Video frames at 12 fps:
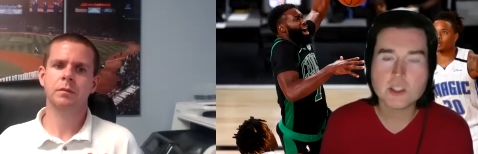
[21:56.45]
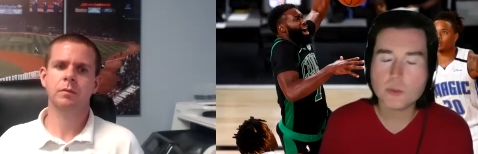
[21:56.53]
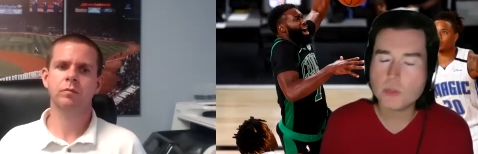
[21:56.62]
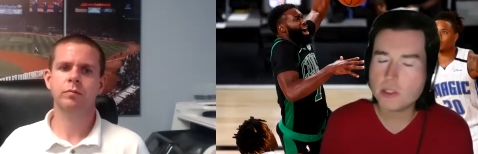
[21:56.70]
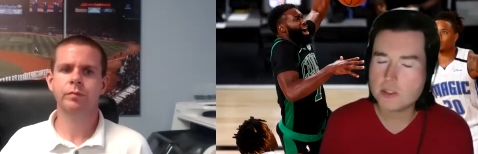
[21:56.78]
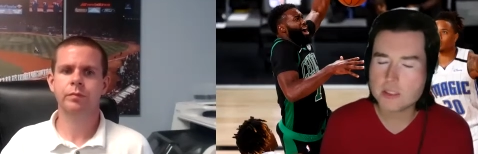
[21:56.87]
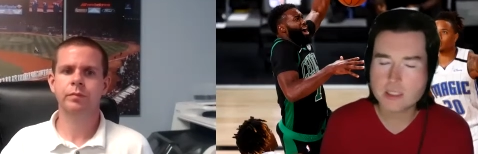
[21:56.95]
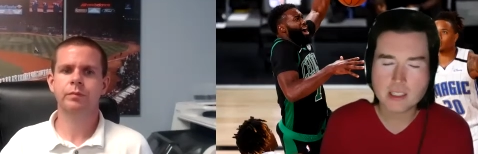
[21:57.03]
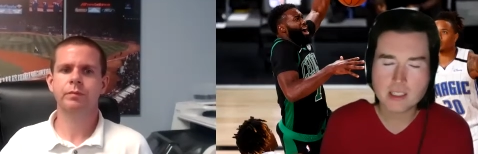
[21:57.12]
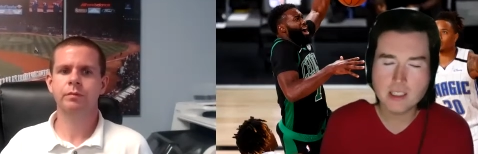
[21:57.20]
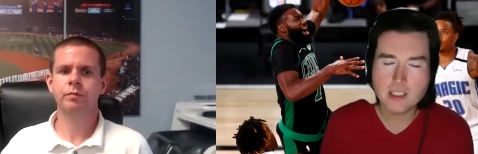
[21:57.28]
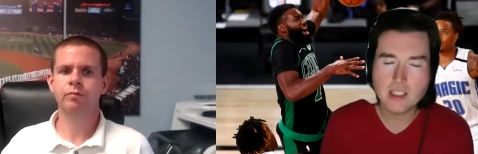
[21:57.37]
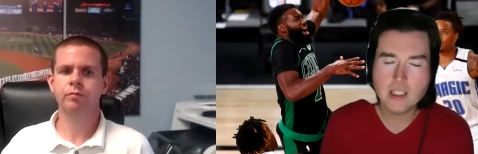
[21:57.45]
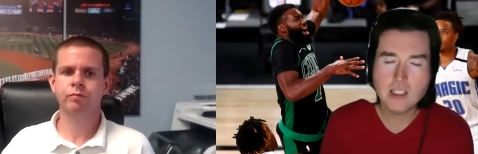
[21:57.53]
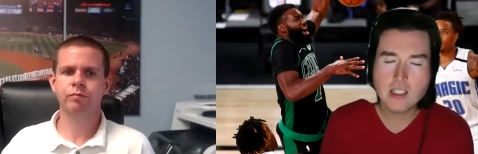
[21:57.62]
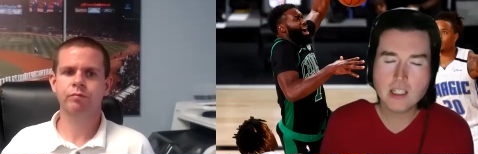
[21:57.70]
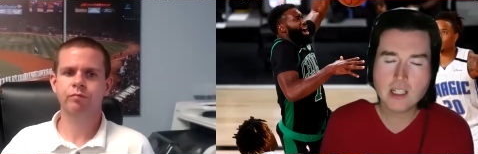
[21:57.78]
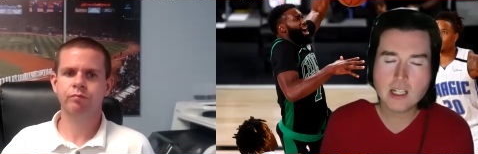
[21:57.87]
Speaker 1: a weird thing.
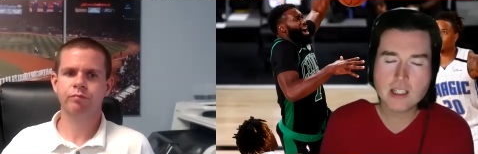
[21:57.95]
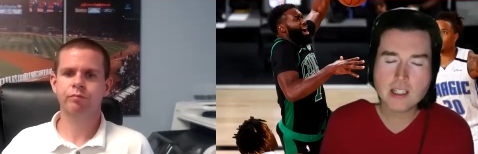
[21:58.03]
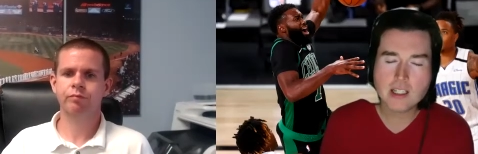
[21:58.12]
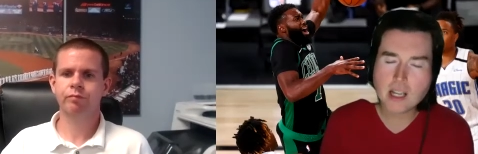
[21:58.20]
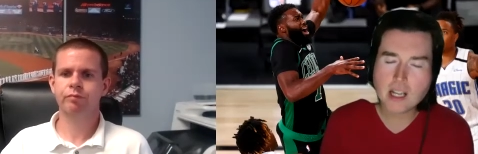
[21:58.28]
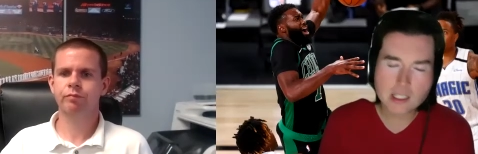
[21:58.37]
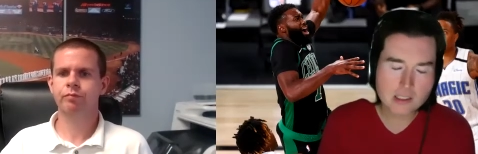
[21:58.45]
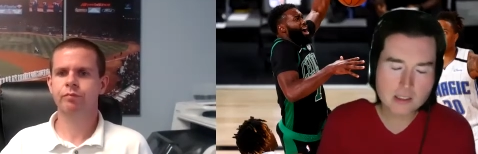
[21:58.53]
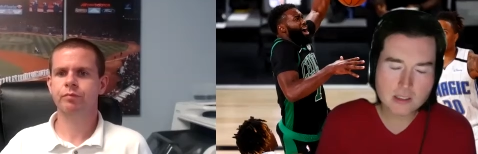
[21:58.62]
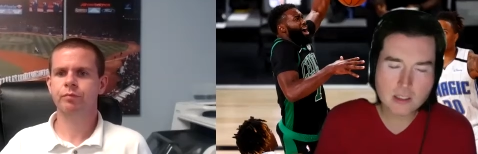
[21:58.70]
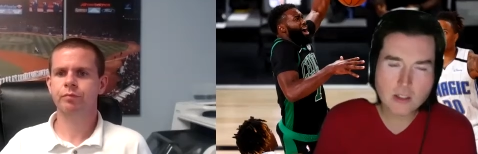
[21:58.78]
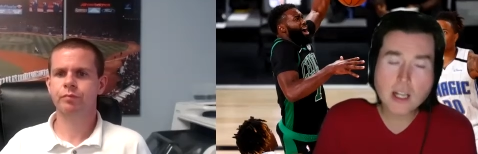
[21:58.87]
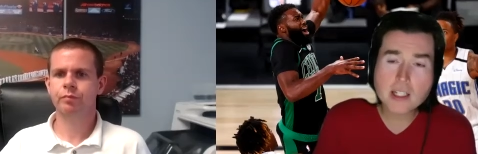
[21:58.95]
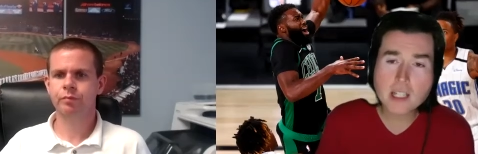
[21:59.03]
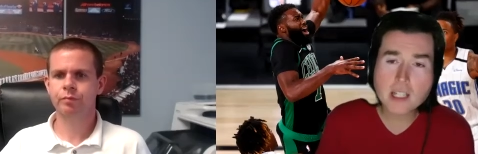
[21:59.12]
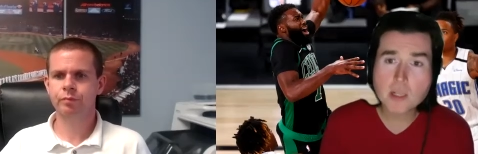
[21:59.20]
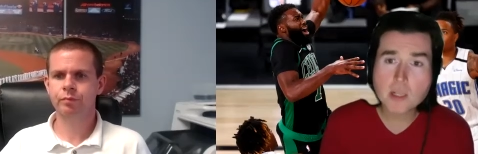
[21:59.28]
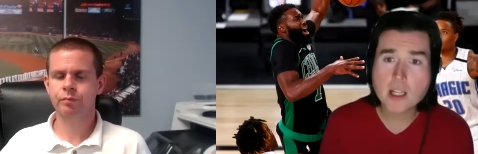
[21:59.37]
And, and I, you know, I
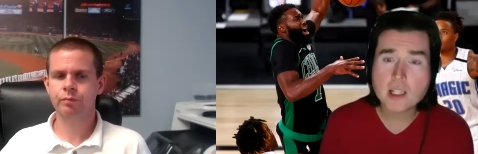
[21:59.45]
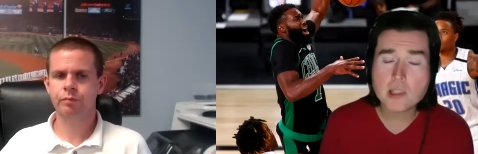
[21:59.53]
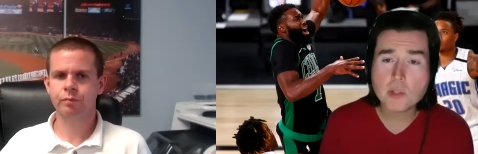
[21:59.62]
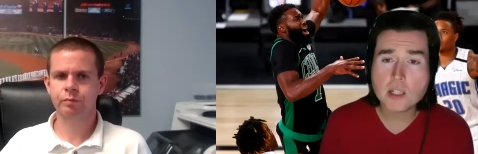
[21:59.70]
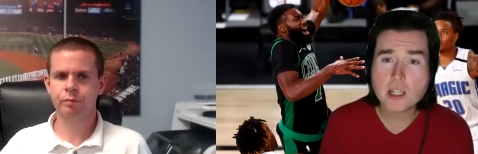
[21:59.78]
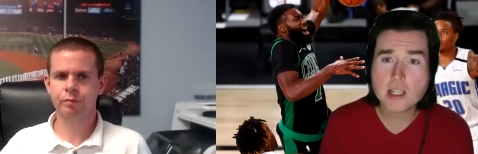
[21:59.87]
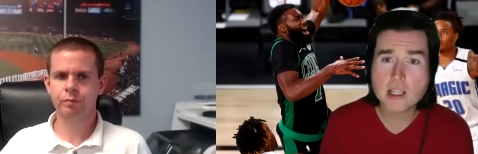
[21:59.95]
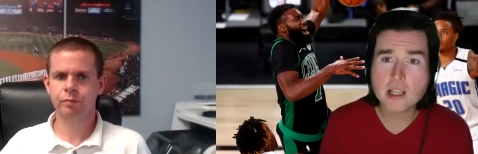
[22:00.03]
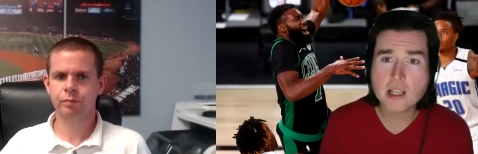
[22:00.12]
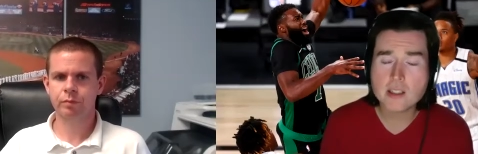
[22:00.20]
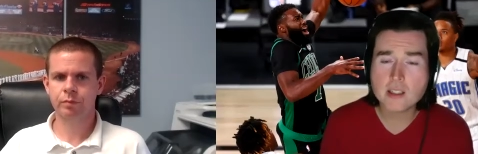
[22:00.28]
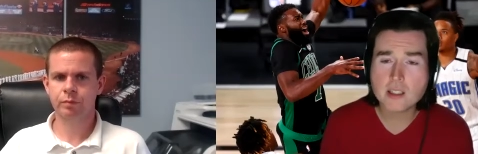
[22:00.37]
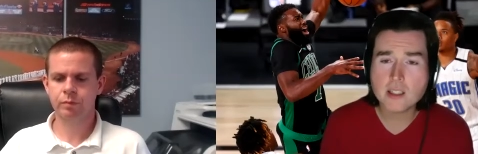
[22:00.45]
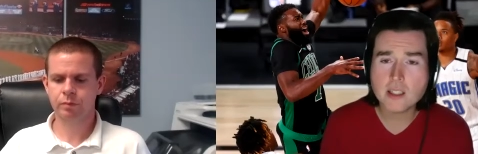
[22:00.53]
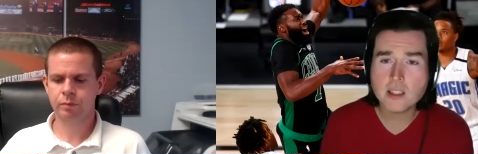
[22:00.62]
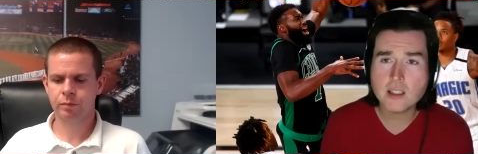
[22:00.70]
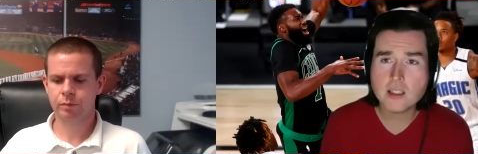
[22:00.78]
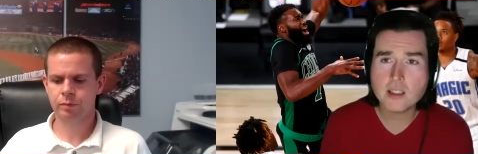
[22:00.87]
got my when I had
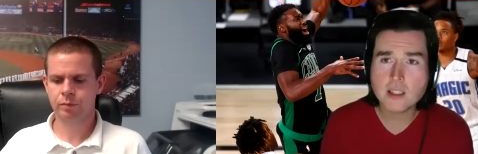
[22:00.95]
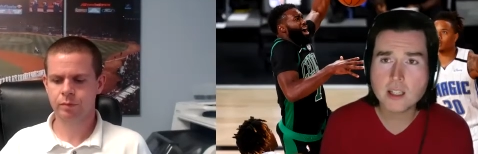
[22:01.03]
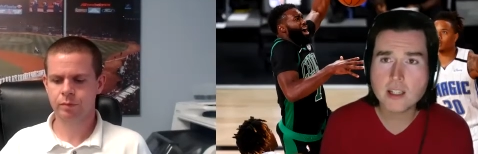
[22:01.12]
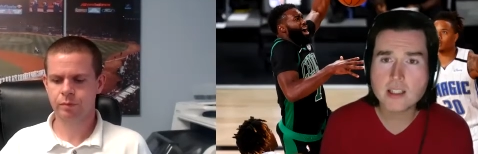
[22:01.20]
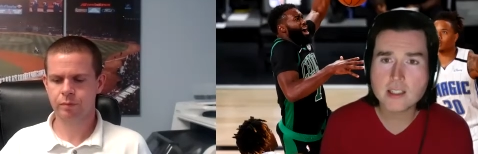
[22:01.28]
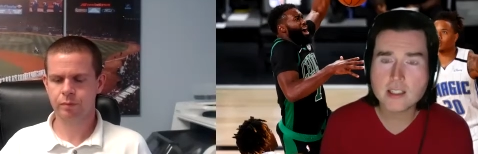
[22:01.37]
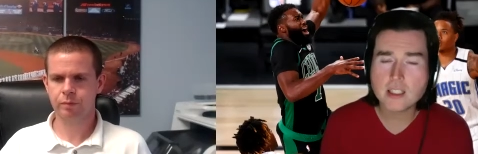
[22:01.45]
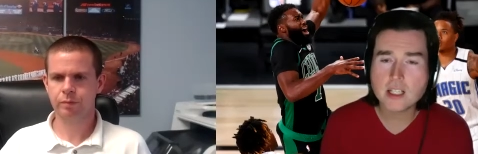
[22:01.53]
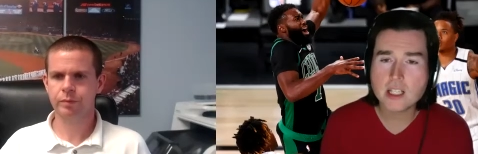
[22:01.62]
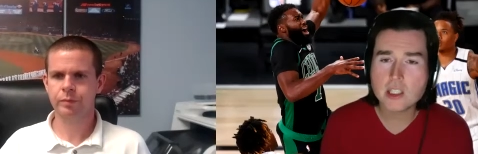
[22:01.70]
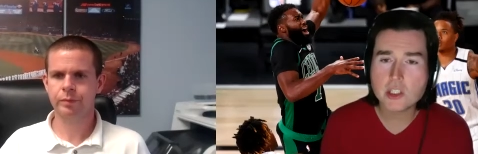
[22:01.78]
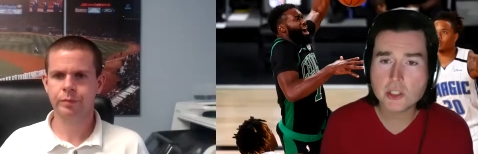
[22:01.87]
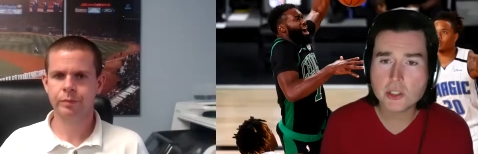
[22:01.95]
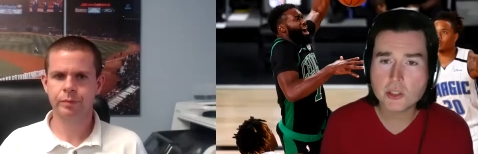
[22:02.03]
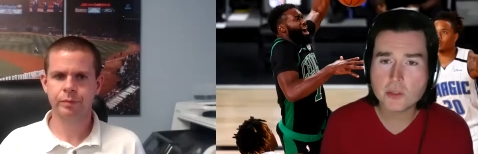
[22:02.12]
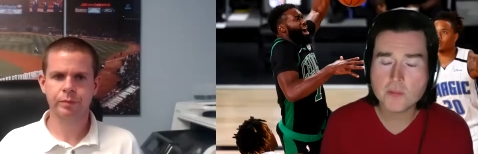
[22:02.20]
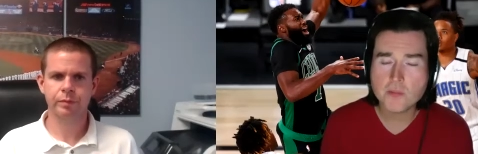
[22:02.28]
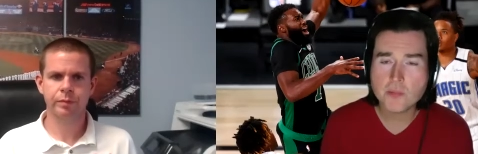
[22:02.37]
a uh, I had a kid last
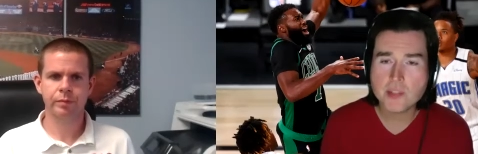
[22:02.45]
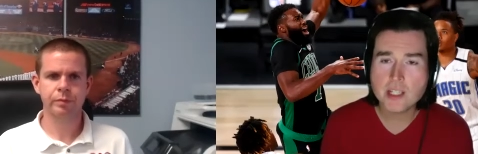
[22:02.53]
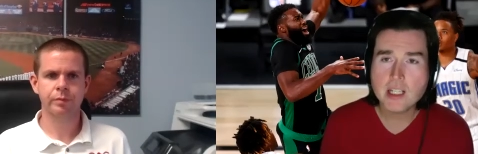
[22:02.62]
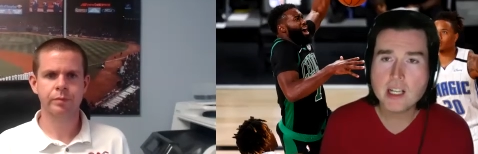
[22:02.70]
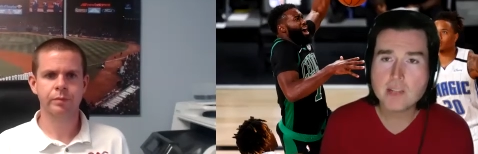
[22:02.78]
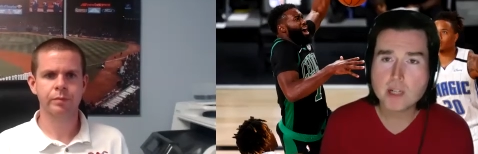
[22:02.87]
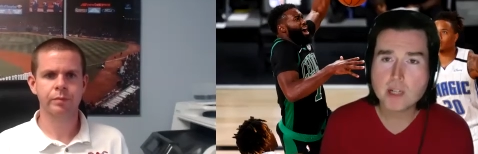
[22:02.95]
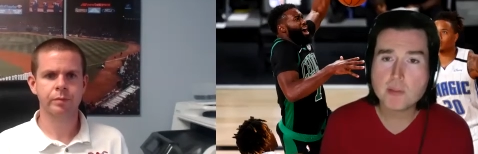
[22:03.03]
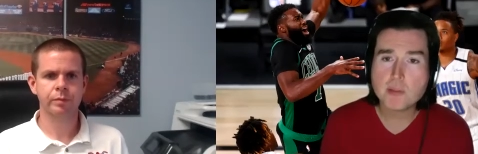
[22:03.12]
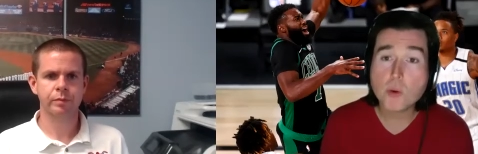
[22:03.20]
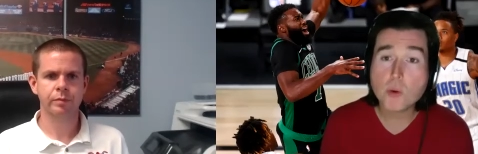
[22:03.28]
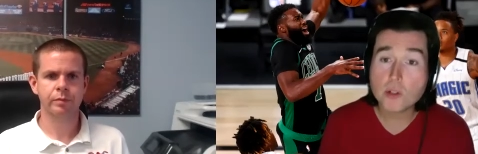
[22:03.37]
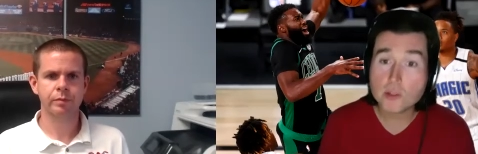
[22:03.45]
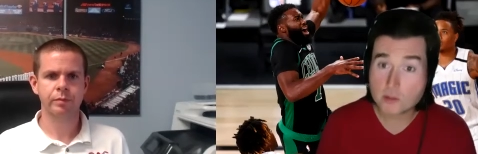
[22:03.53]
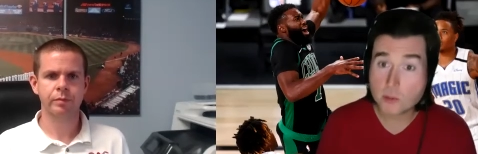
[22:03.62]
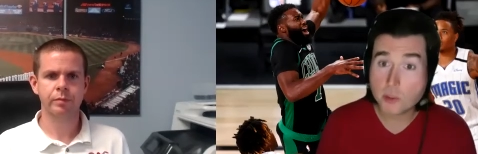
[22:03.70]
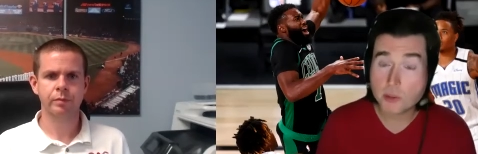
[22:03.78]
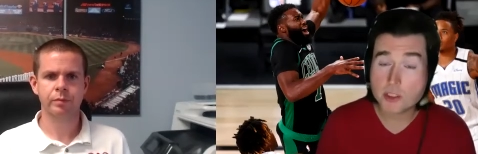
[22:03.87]
year, and right before we were